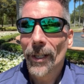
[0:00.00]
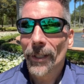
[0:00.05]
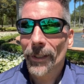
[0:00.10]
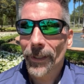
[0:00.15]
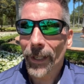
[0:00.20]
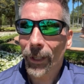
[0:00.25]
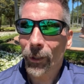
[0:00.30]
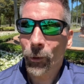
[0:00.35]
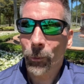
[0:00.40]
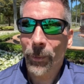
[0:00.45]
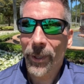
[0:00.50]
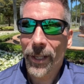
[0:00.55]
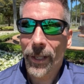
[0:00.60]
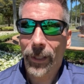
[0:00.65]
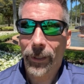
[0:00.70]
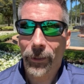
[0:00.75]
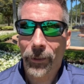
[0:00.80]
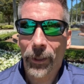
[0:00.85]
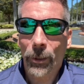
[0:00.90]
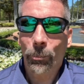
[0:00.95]
tells me
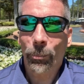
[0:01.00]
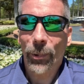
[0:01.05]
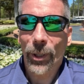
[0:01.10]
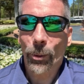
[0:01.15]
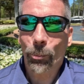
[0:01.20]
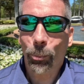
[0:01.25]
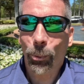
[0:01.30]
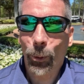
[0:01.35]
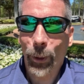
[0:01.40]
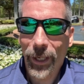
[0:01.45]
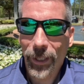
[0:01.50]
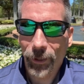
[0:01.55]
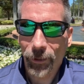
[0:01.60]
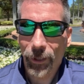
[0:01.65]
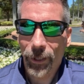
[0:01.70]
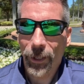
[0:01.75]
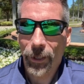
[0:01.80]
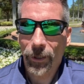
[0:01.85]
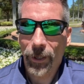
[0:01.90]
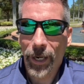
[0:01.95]
that simply
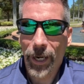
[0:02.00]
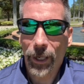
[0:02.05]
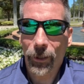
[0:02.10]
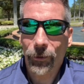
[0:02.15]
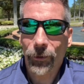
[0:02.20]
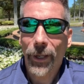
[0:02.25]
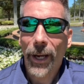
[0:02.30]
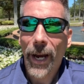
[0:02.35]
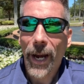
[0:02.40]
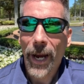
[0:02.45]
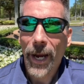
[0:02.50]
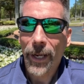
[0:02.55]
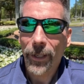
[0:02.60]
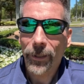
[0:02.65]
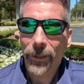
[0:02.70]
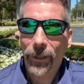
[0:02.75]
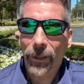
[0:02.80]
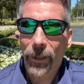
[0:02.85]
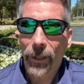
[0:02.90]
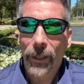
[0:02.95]
pricing your house at
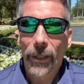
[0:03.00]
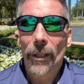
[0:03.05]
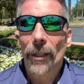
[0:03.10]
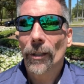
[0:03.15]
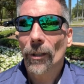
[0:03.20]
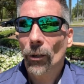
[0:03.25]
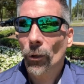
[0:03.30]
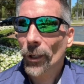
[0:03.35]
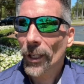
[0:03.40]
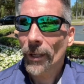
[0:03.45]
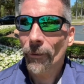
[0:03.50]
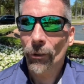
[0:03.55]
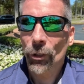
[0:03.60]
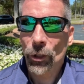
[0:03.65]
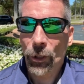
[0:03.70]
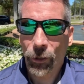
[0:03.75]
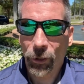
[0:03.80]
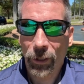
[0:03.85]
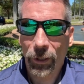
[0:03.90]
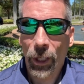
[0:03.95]
or even
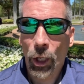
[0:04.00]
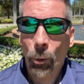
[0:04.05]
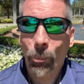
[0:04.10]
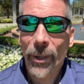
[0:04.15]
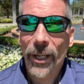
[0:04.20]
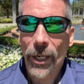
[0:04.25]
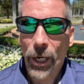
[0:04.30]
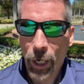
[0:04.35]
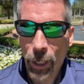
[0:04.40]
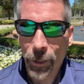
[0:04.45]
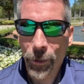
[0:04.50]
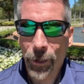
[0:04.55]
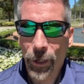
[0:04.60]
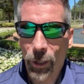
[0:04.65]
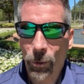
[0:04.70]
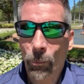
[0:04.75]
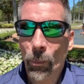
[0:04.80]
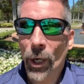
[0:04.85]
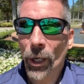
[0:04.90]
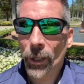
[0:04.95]
just a little bit under
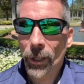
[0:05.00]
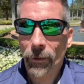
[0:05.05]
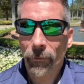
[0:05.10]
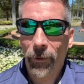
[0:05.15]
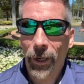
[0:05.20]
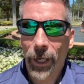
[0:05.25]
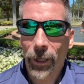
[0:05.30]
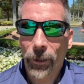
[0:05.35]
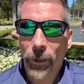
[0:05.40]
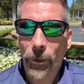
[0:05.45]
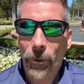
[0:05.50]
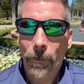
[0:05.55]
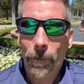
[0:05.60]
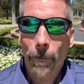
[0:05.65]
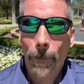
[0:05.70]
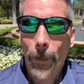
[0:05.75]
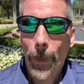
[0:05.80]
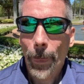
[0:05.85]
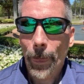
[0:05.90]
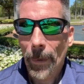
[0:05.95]
market value
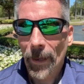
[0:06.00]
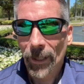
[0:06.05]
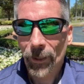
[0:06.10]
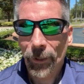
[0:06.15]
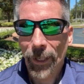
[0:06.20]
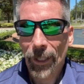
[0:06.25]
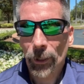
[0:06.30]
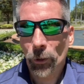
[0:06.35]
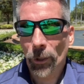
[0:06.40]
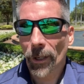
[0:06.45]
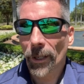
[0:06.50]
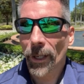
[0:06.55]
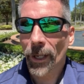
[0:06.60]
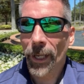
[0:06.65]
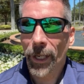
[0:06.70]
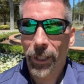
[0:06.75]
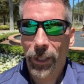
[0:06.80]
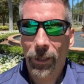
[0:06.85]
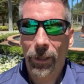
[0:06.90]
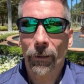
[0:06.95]
is actually going to
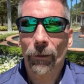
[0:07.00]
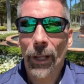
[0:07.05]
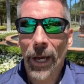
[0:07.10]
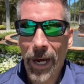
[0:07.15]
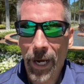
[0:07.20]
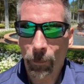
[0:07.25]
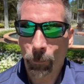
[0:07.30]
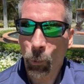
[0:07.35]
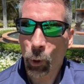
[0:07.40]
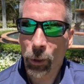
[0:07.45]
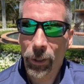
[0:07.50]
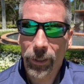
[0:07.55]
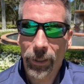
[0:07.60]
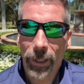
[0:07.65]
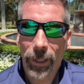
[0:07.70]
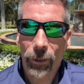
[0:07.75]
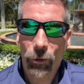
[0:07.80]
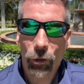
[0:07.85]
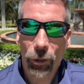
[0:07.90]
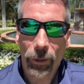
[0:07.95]
get a lot more
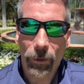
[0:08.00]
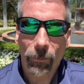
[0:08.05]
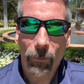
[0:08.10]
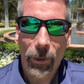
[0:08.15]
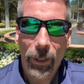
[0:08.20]
attention.